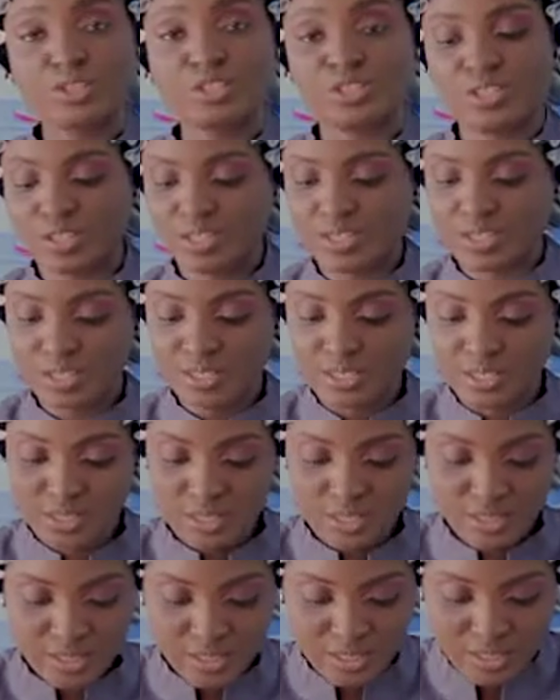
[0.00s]
needed
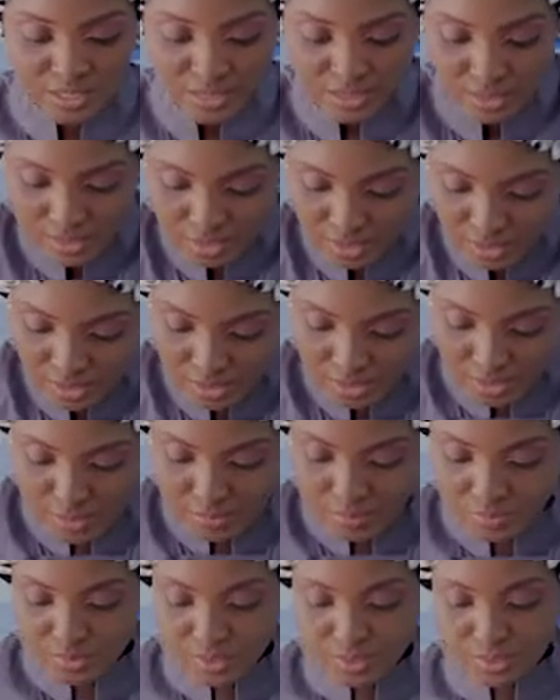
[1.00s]

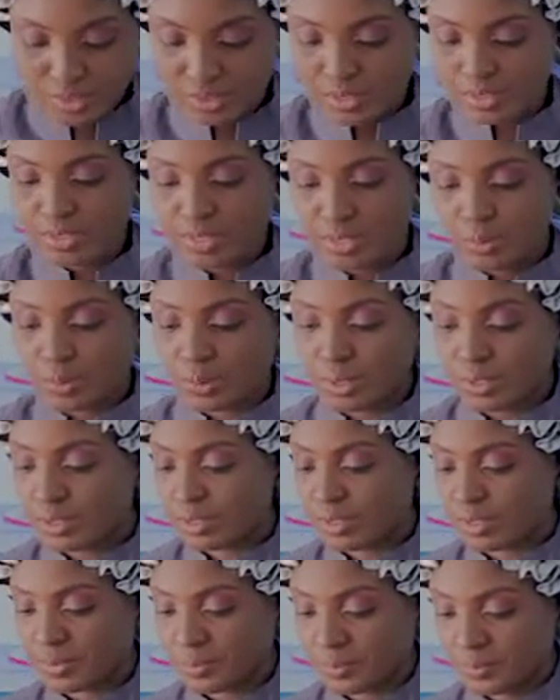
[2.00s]
thickness that I want.
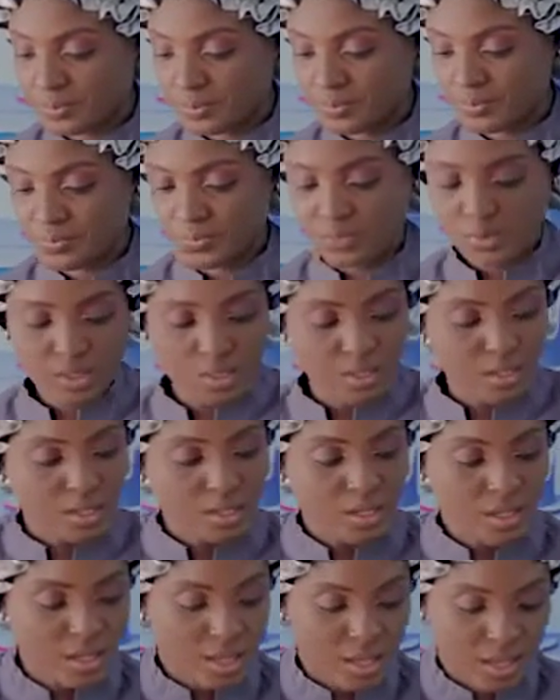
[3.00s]

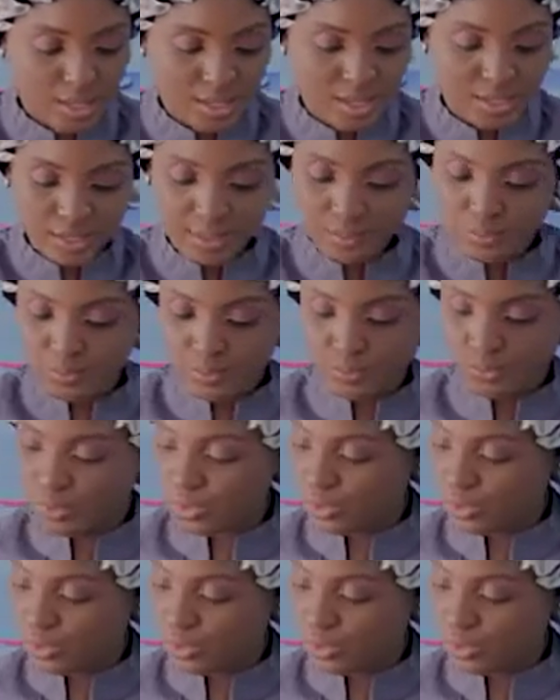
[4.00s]
And with the